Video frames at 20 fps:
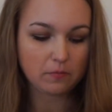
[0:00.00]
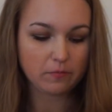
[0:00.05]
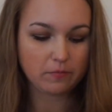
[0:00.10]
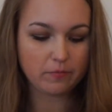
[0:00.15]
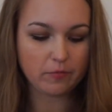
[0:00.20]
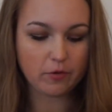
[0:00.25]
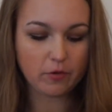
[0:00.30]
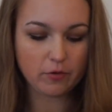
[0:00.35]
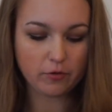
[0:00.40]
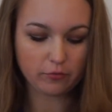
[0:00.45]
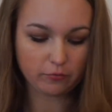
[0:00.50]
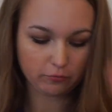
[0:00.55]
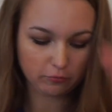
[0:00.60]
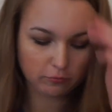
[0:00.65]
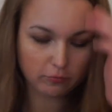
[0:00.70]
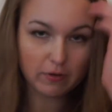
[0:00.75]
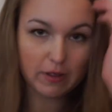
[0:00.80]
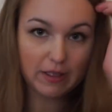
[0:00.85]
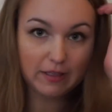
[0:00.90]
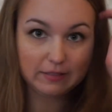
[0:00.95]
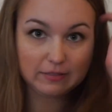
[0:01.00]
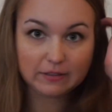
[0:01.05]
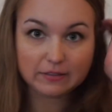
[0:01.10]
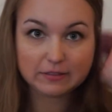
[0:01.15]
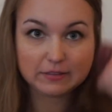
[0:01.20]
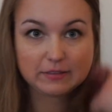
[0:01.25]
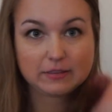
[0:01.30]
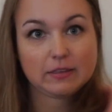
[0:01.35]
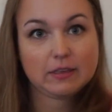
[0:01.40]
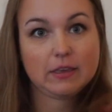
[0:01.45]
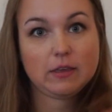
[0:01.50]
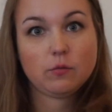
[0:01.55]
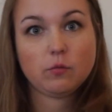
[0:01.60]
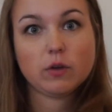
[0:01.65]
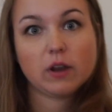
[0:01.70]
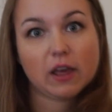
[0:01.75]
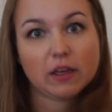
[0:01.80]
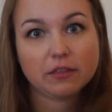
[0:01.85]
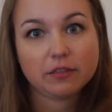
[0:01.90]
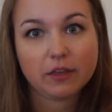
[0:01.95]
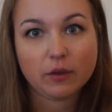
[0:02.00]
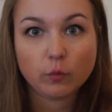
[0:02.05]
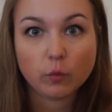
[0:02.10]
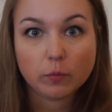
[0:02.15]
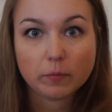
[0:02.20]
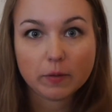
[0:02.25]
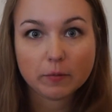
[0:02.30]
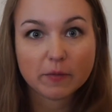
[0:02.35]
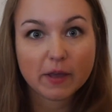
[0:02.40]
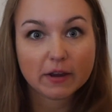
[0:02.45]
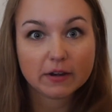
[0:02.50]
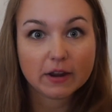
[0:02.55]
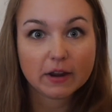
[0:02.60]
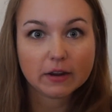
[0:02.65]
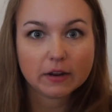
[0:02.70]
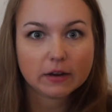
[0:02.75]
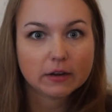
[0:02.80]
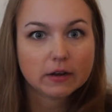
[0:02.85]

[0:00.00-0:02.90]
All right, let's see what I think will be magnetic and